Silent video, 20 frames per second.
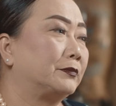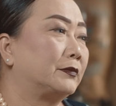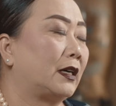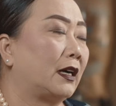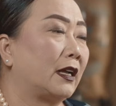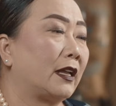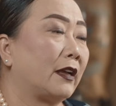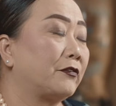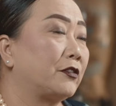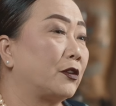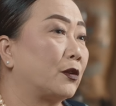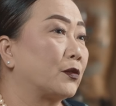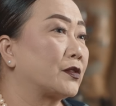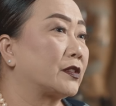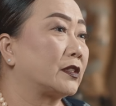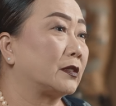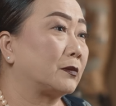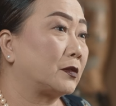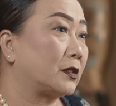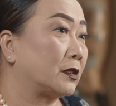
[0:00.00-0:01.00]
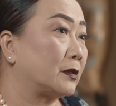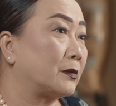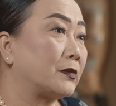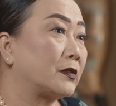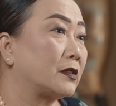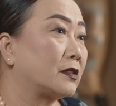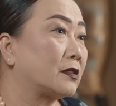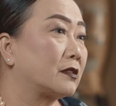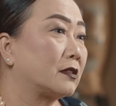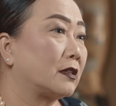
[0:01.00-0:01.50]
I have no
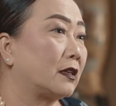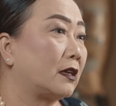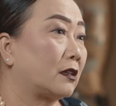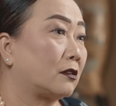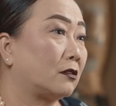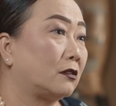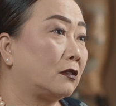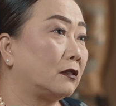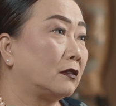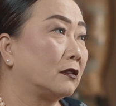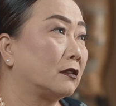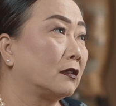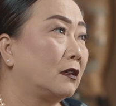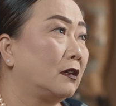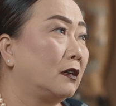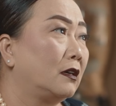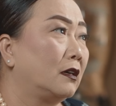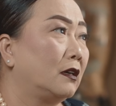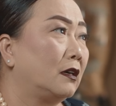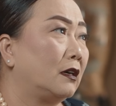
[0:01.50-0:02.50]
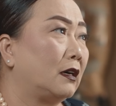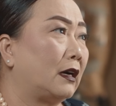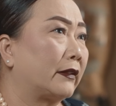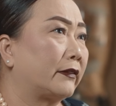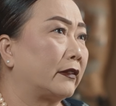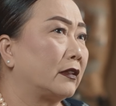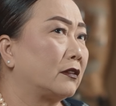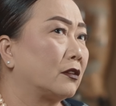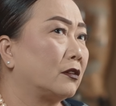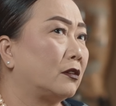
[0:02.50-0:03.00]
symptoms at all. I
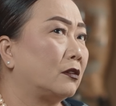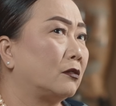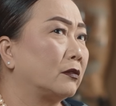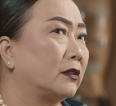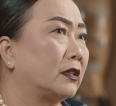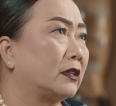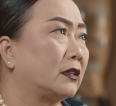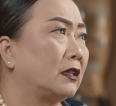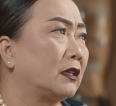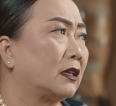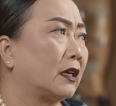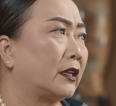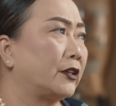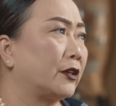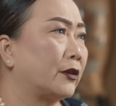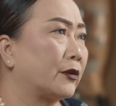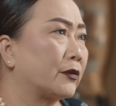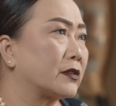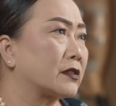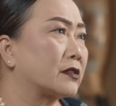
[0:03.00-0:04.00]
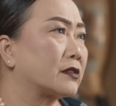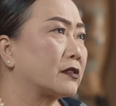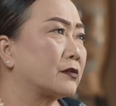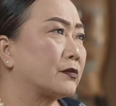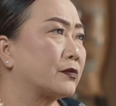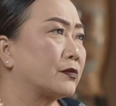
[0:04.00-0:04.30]
think the only thing I noticed